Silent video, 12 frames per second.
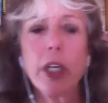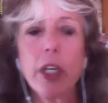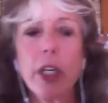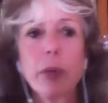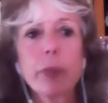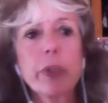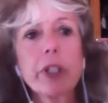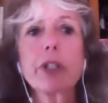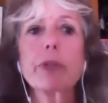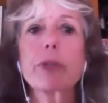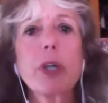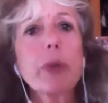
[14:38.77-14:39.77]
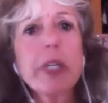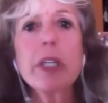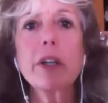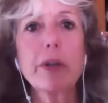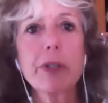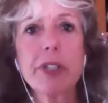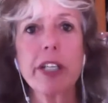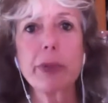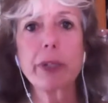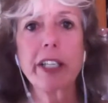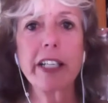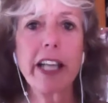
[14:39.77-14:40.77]
really you're so
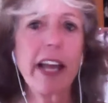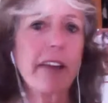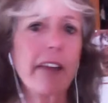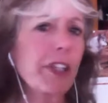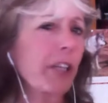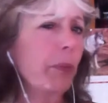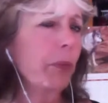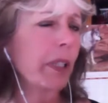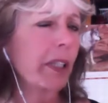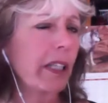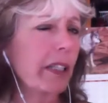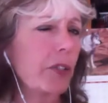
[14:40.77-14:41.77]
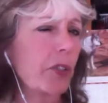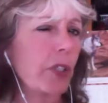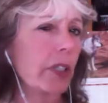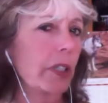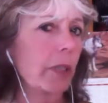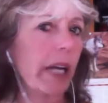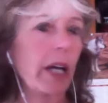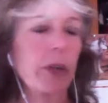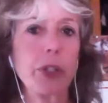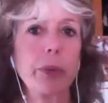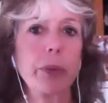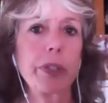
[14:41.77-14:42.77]
egocentric and everything really is just about
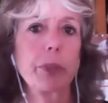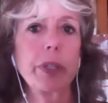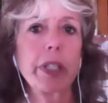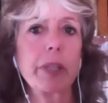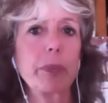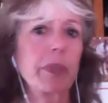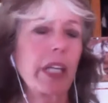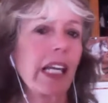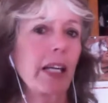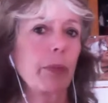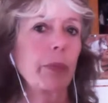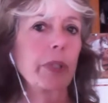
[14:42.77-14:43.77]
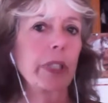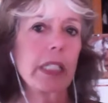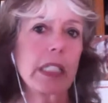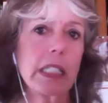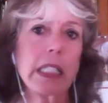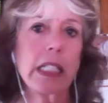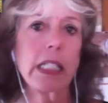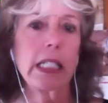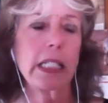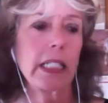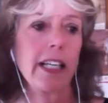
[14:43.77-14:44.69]
you, and you really can't really see